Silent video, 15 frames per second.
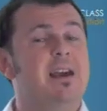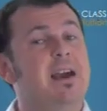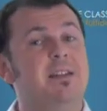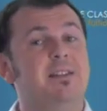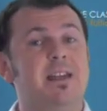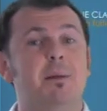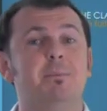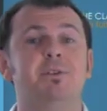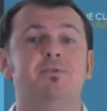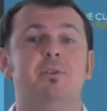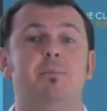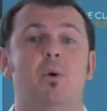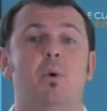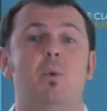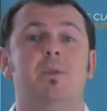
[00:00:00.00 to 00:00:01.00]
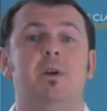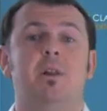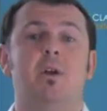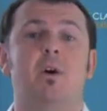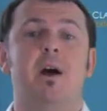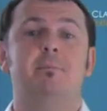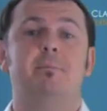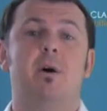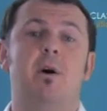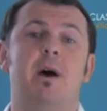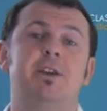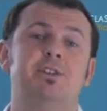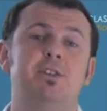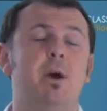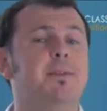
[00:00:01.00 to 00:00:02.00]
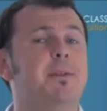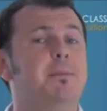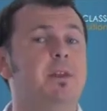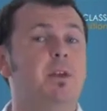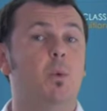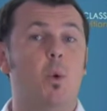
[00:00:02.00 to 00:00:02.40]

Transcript: Establish rapport with the client by showing them that